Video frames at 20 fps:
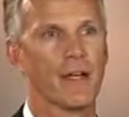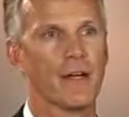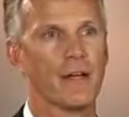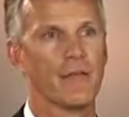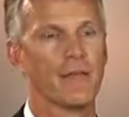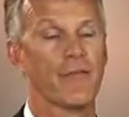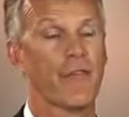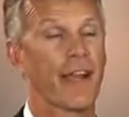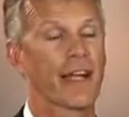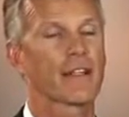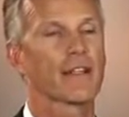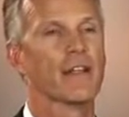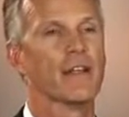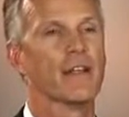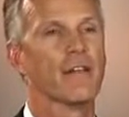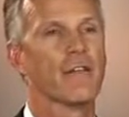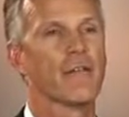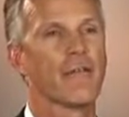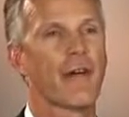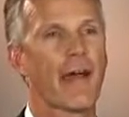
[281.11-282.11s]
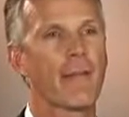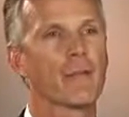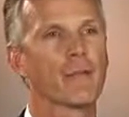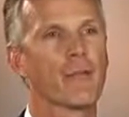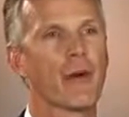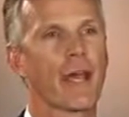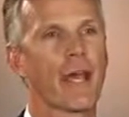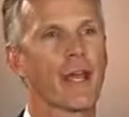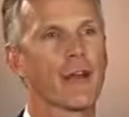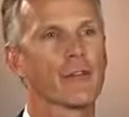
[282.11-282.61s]
In fact,
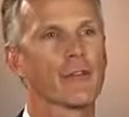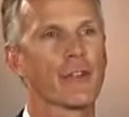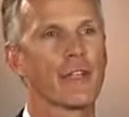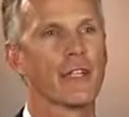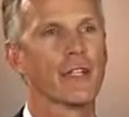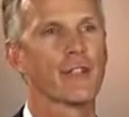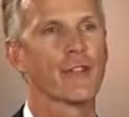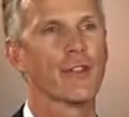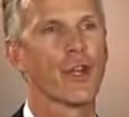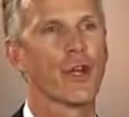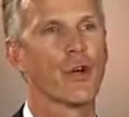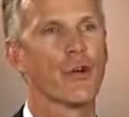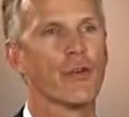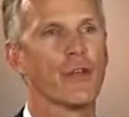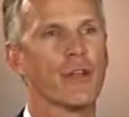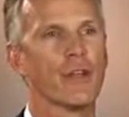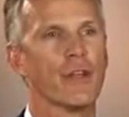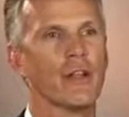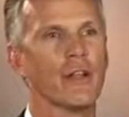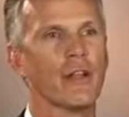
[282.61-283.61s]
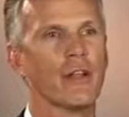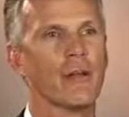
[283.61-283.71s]
fibromyalgia is known